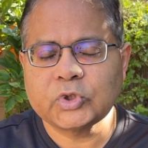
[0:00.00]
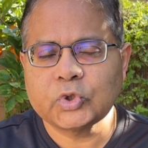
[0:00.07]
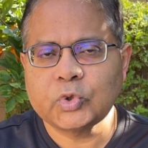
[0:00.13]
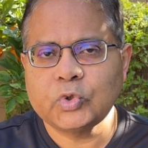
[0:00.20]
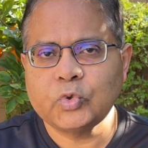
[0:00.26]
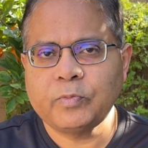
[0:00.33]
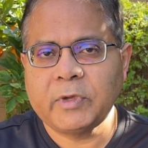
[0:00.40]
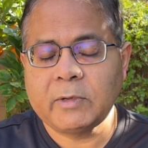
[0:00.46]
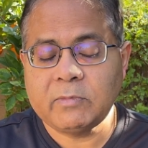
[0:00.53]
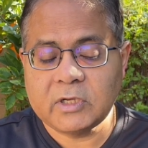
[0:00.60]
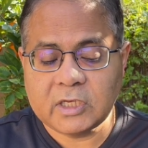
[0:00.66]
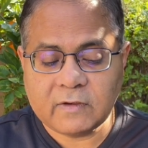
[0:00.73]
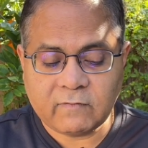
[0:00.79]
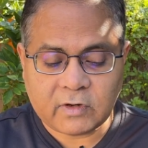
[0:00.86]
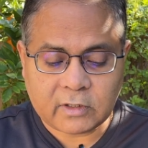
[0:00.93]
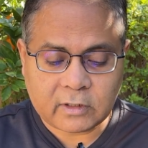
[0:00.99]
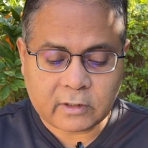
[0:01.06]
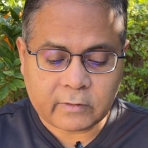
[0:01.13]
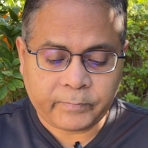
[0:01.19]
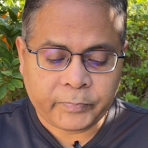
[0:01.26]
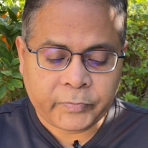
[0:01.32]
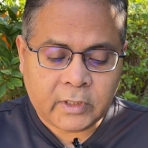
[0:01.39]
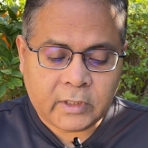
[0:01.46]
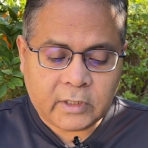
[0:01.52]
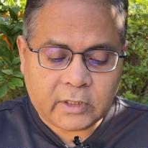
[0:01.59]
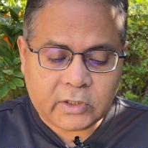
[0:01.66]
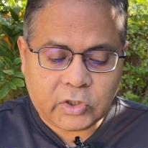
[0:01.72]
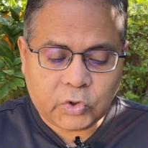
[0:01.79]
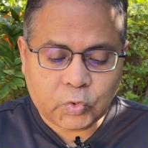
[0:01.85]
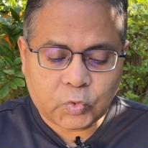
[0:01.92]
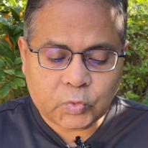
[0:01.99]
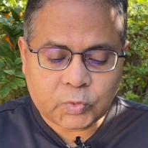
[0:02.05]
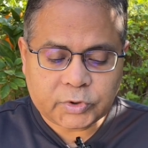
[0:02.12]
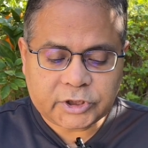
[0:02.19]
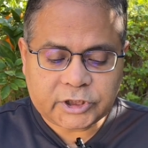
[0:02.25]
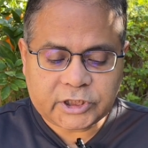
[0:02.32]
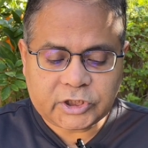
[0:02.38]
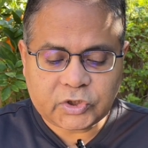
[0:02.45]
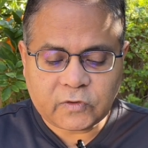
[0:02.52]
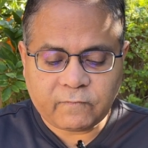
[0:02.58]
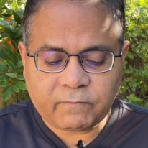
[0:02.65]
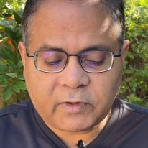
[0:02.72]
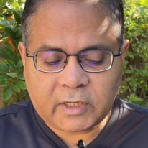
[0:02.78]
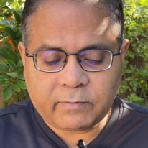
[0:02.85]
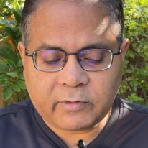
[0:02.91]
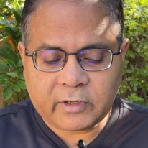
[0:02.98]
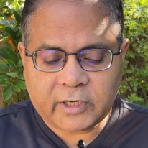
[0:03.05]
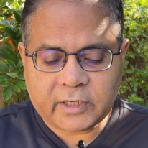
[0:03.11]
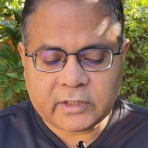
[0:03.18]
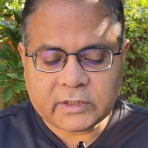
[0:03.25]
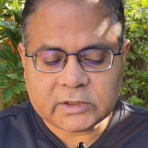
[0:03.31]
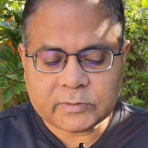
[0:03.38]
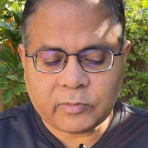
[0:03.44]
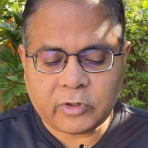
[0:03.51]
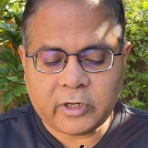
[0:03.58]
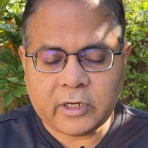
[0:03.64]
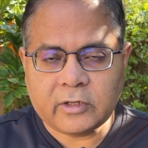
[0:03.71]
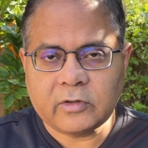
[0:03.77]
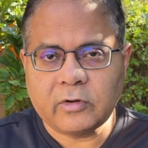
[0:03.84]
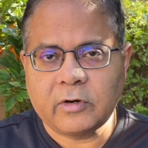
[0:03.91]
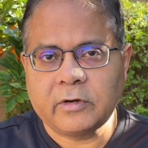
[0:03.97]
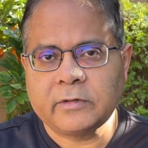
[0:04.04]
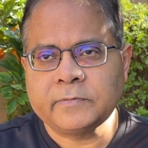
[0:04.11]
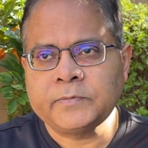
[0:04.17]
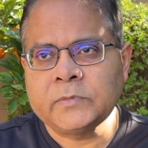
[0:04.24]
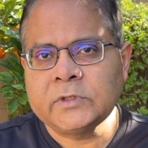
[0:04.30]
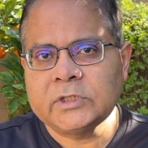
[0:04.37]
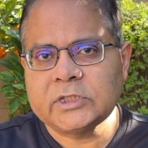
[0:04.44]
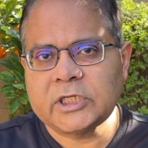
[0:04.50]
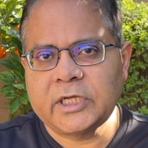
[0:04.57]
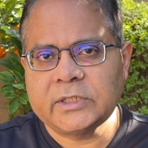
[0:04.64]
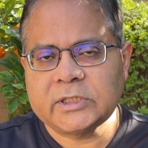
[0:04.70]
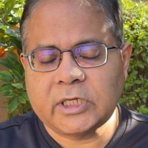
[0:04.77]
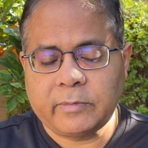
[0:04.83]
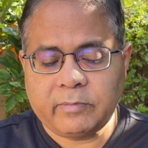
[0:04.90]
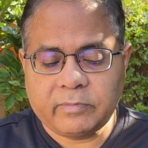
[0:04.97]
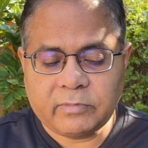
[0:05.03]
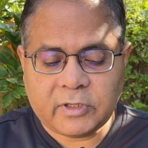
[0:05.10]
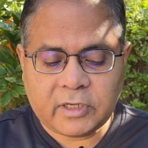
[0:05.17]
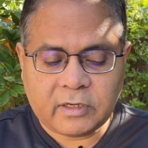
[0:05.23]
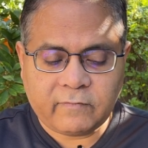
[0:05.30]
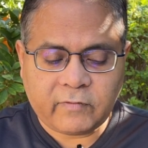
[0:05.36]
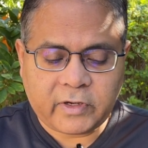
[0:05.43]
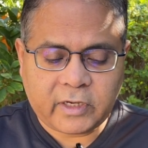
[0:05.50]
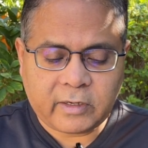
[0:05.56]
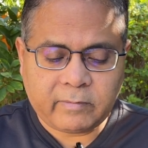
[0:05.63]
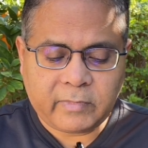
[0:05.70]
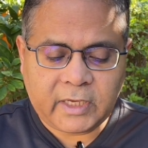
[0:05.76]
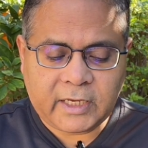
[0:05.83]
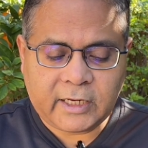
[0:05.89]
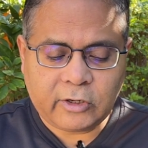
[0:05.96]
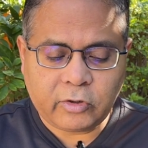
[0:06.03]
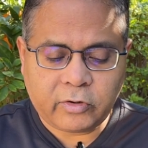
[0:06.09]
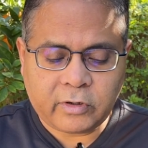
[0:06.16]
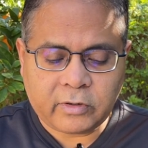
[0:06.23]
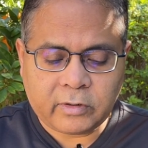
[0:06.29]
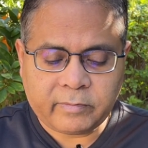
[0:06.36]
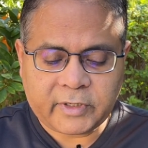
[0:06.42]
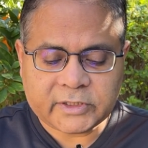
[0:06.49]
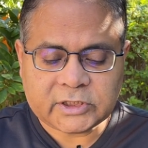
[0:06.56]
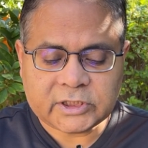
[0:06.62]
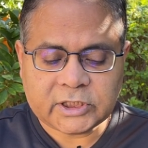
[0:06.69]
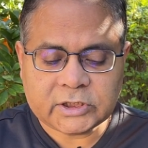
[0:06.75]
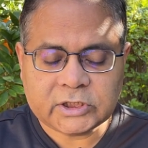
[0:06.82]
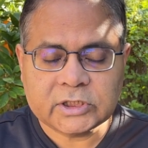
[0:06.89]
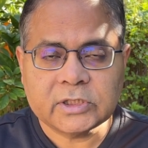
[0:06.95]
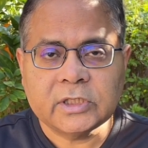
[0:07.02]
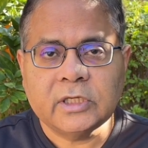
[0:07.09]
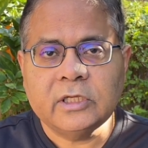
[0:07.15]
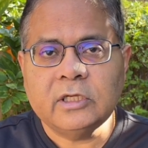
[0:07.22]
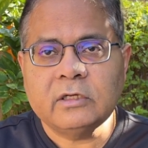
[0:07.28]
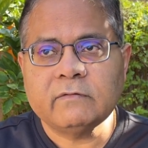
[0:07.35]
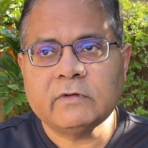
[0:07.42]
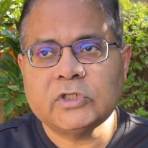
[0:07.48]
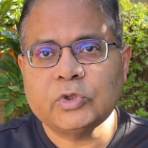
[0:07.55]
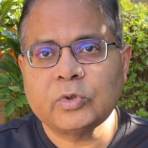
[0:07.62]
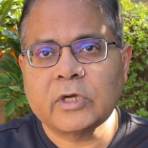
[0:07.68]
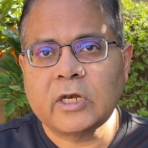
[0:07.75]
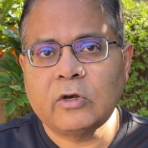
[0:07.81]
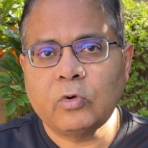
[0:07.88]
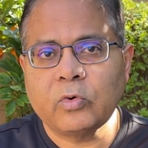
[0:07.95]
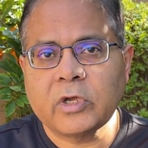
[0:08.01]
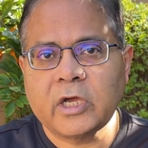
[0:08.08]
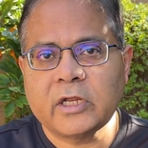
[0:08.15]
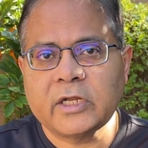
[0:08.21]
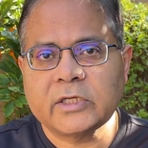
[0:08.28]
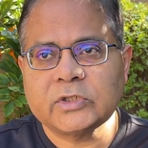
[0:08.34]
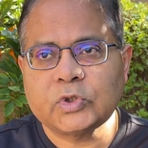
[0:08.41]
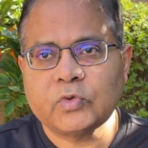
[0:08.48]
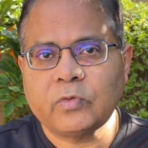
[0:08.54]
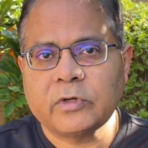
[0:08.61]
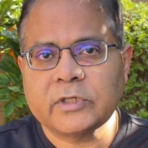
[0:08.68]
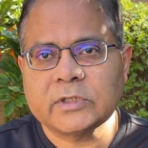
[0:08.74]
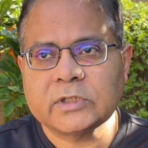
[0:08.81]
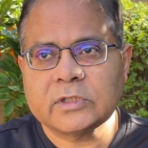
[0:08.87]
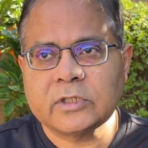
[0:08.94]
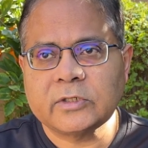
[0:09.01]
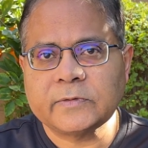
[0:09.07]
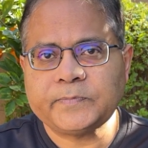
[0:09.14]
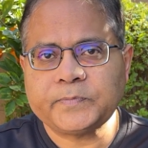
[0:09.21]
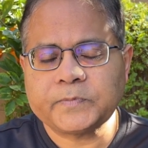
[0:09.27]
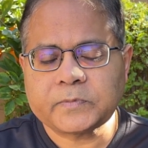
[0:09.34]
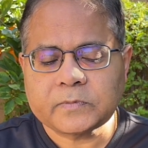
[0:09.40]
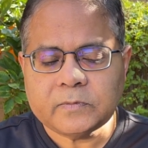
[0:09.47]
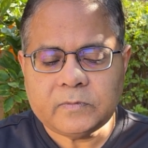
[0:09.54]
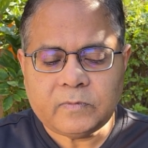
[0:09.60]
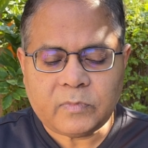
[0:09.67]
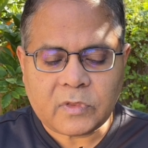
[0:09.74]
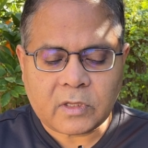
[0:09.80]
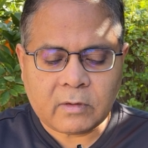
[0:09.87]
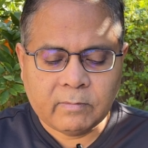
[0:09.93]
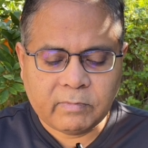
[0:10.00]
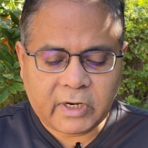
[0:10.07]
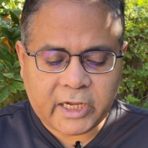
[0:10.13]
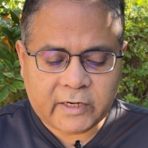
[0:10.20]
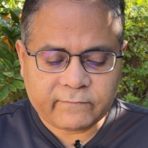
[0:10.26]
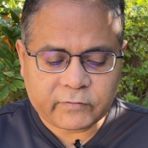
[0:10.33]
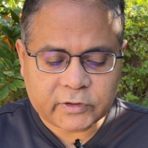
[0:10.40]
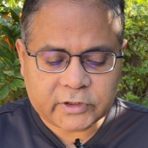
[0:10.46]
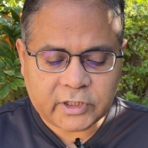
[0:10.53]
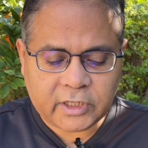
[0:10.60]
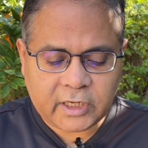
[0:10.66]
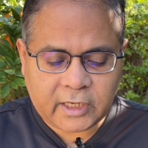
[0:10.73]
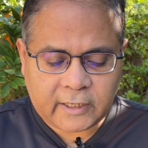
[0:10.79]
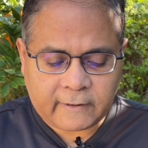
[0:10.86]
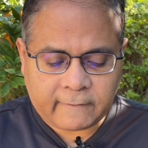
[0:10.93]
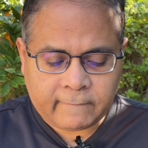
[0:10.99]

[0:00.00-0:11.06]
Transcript: So you may be given a new sheet of paper at this point, or send something via mail or message which you can look at as to what is the plan for the day.